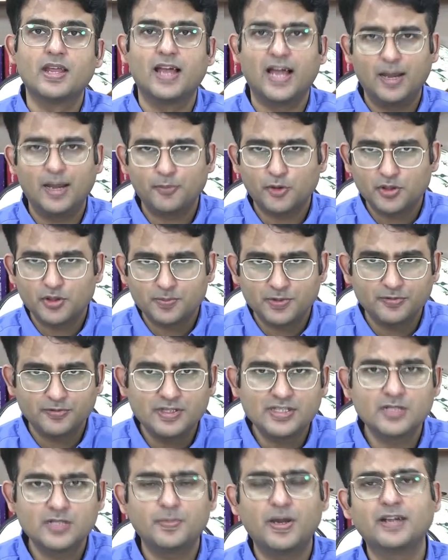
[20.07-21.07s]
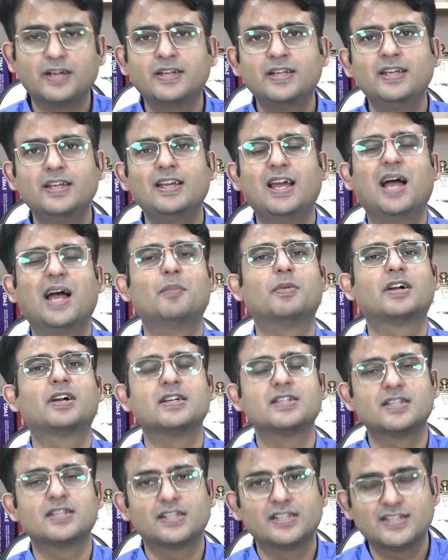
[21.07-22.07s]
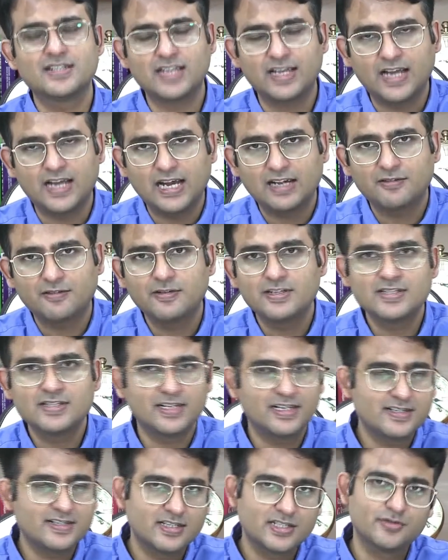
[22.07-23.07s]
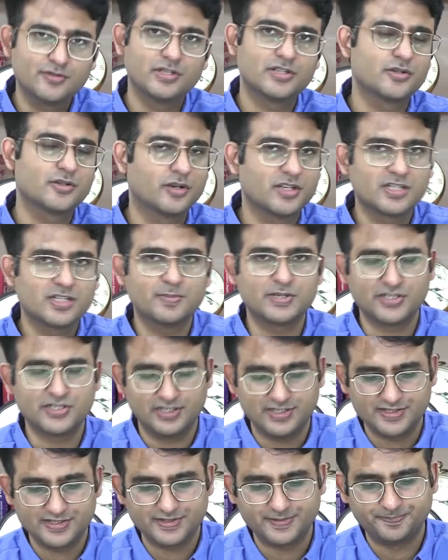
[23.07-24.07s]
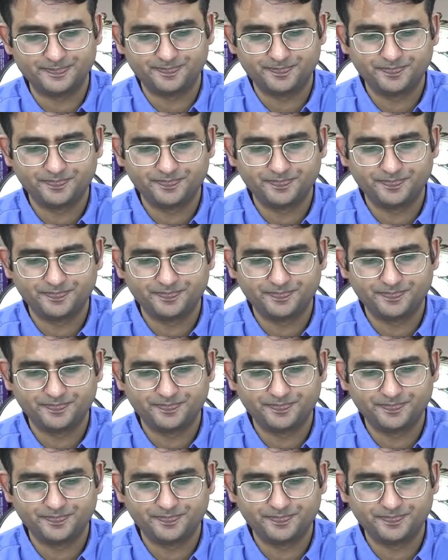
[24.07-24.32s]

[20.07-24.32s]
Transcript: I'm Dr. Praveen Tripathi. I'm a consultant psychiatrist and sexual disorder specialist.